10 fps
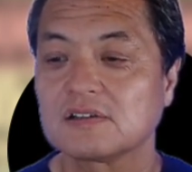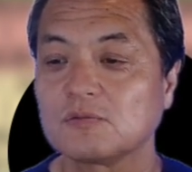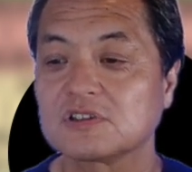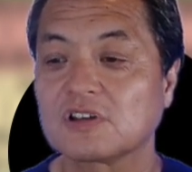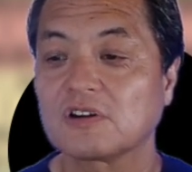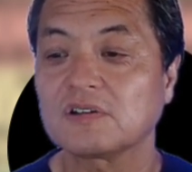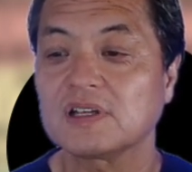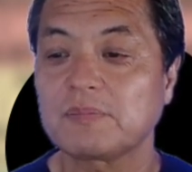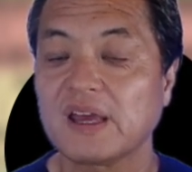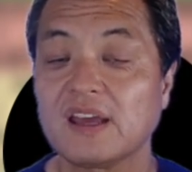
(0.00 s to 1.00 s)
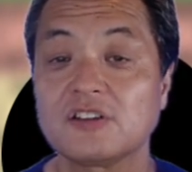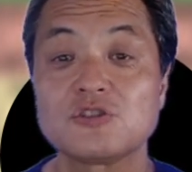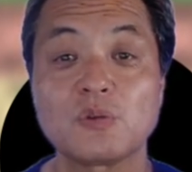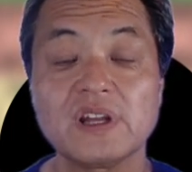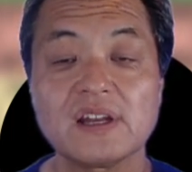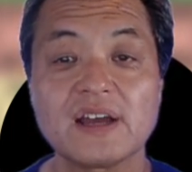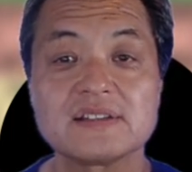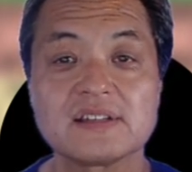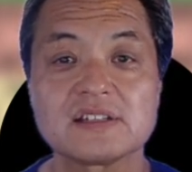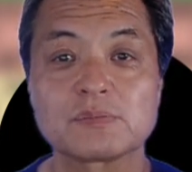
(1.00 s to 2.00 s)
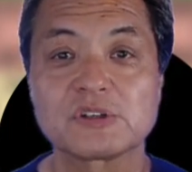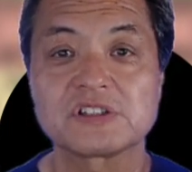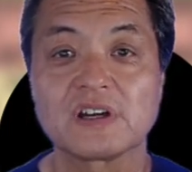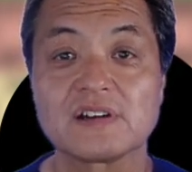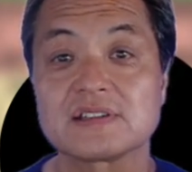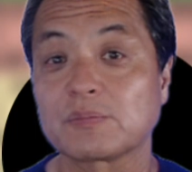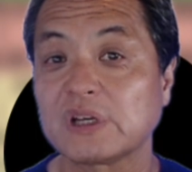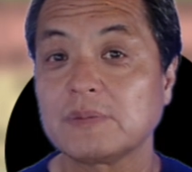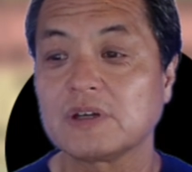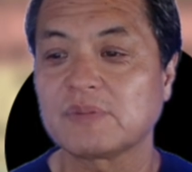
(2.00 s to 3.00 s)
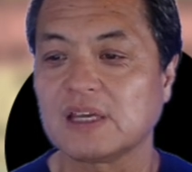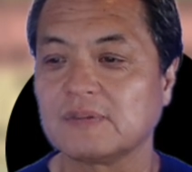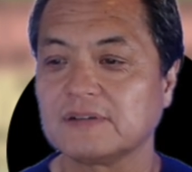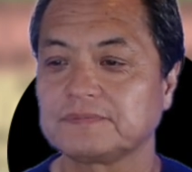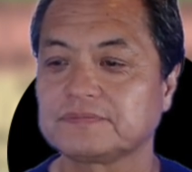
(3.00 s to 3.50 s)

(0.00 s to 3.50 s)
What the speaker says: was currently paying 29 cents per share as the premium payment.